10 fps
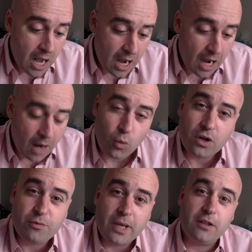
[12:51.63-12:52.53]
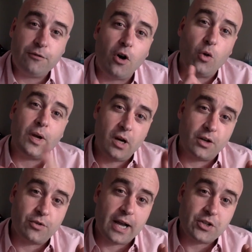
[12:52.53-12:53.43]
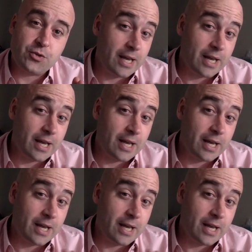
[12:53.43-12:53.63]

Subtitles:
I would have made the following contrast,